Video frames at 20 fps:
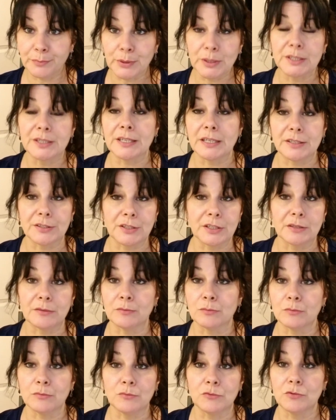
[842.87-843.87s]
princess
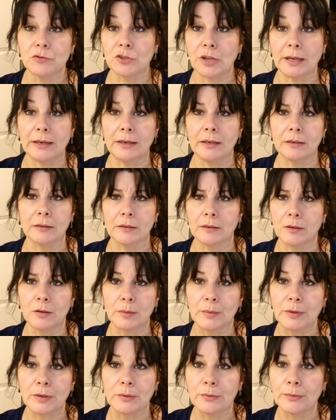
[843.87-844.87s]
in shining
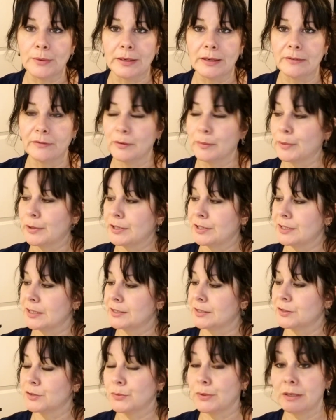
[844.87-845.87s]
armor or whatever
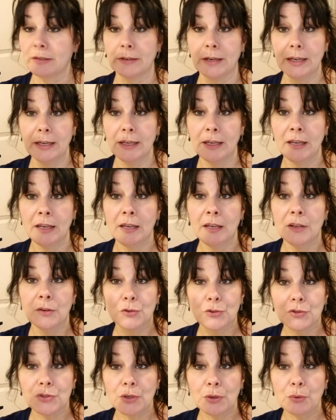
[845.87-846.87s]
princesses wear, right?
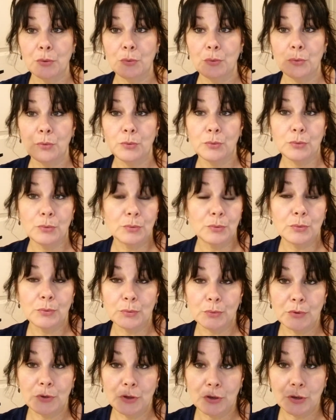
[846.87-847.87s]
So
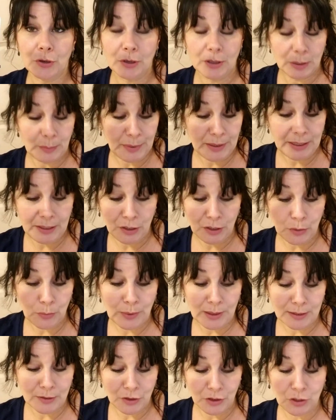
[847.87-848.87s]
you're going to be you
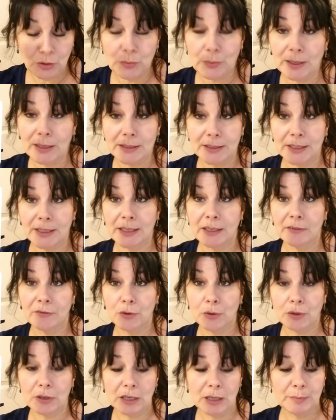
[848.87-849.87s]
want you want to give
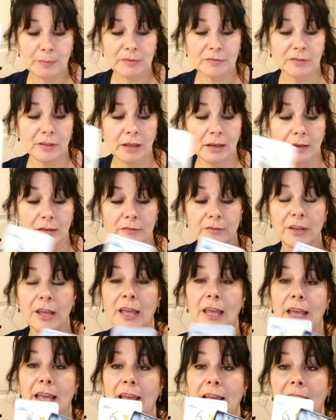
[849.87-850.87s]
your cup of love.
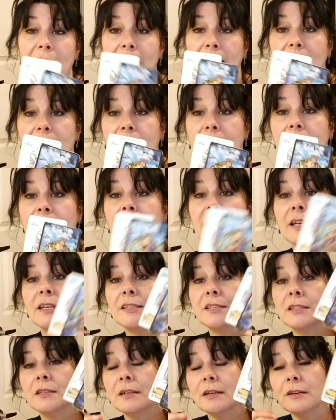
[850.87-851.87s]
And
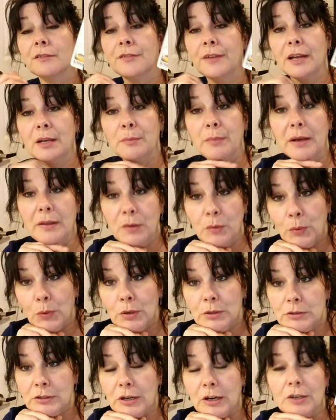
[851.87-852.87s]
it's clarified by the
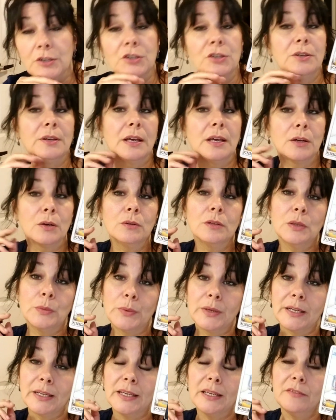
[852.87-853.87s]
world card. You not only
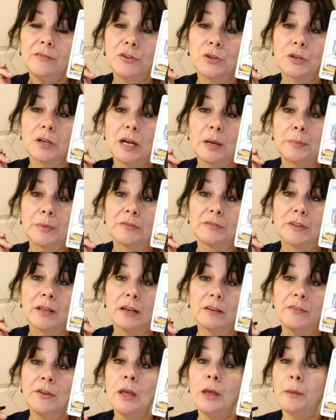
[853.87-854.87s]
want to give your cup of
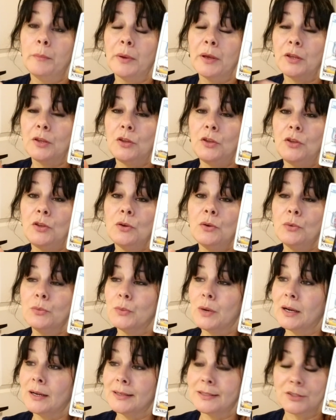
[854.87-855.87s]
love, but you
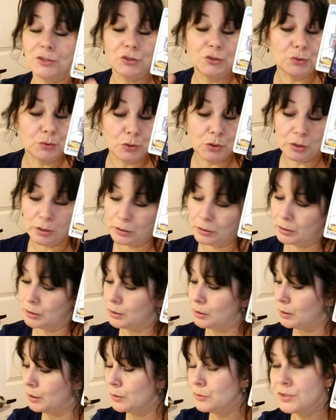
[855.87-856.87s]
want to
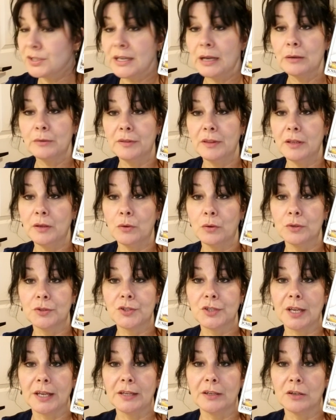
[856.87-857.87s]
close out the old
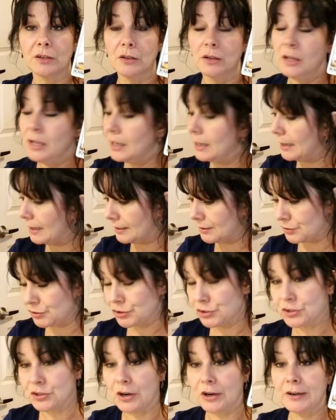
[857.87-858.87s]
cycle and
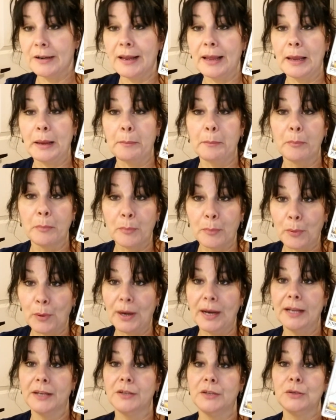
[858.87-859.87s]
start a
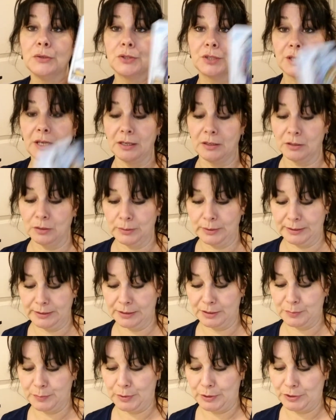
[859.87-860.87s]
brand new cycle with
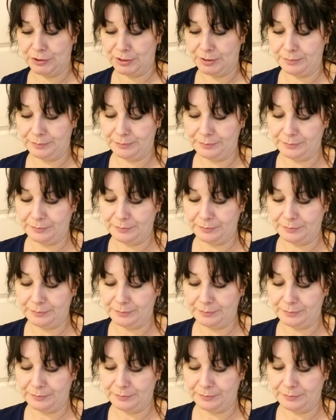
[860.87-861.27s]
this person.